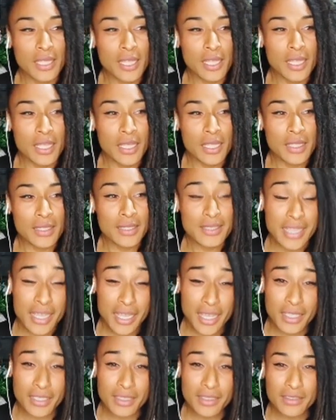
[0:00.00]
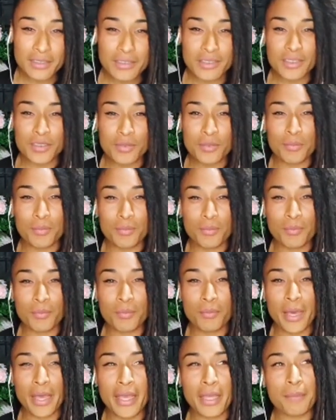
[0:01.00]
Then
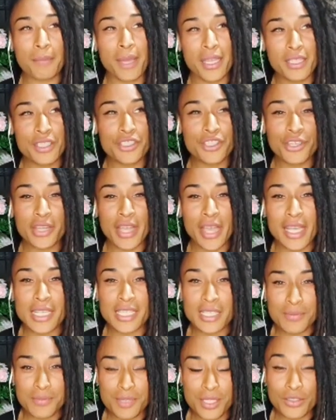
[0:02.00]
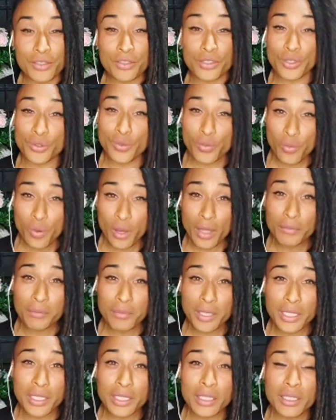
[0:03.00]
my manager asked me, do you want
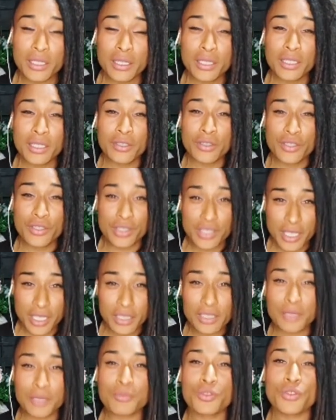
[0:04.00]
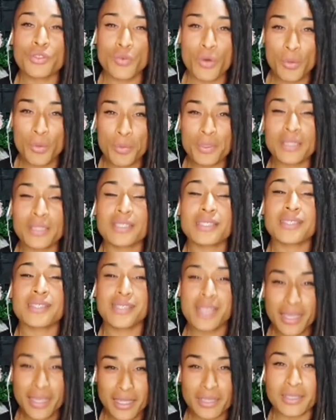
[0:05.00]
me to tell them to open the
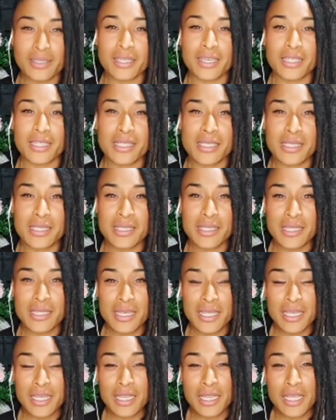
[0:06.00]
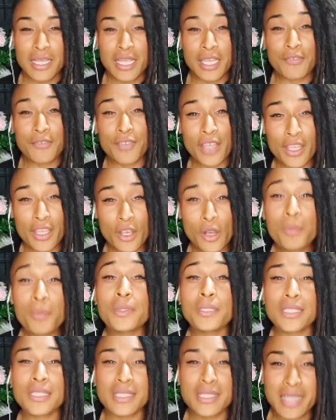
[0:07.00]
second test? If they open
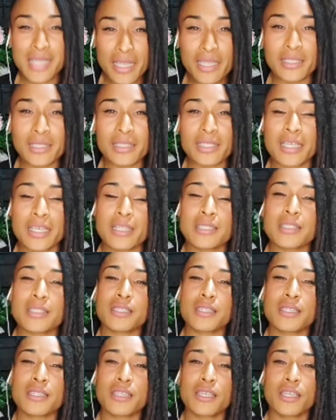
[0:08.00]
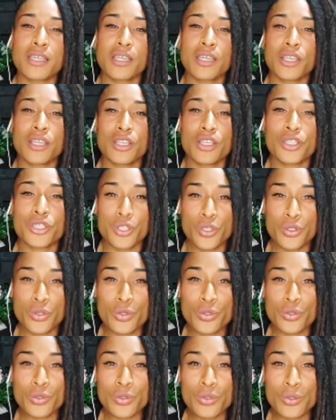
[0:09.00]
the second test,
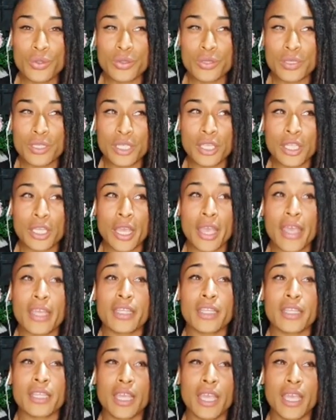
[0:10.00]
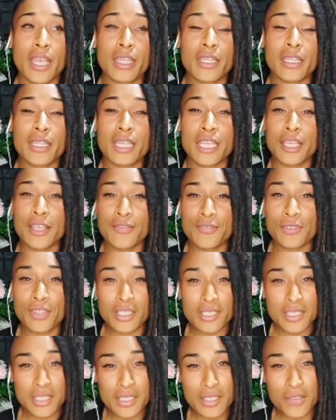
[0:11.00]
and if
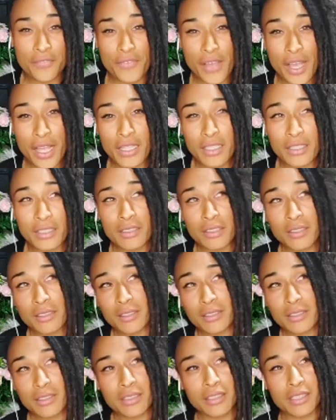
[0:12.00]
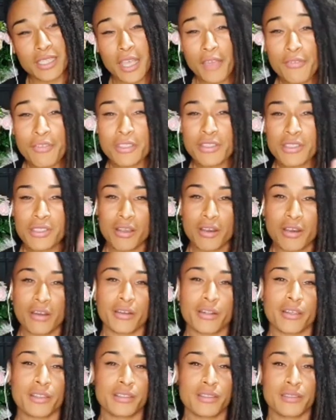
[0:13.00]
does the levels
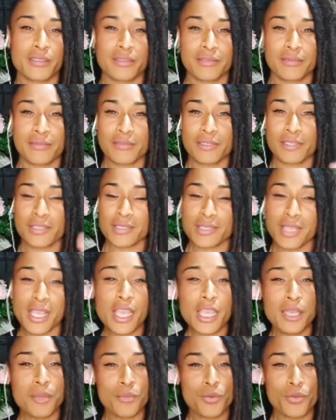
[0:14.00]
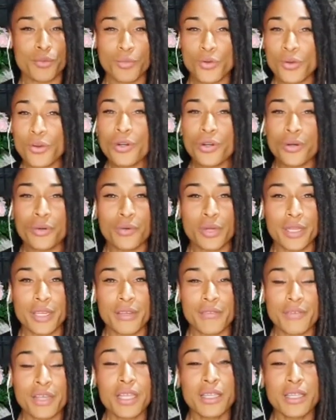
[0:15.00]
are the same or more or whatever,